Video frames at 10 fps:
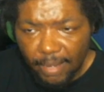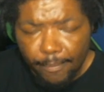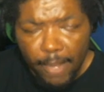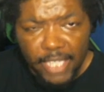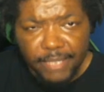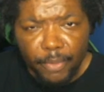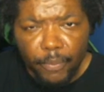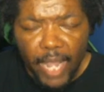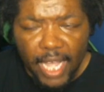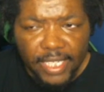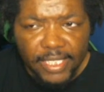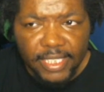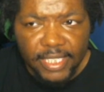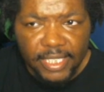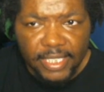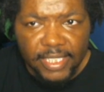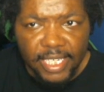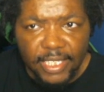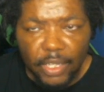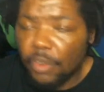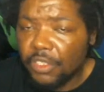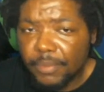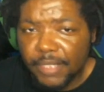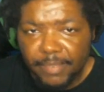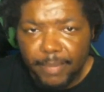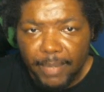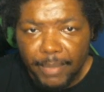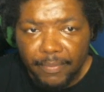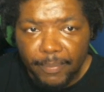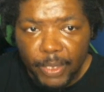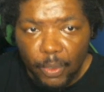Miles Morales is like the Ultimate Spider-Man from the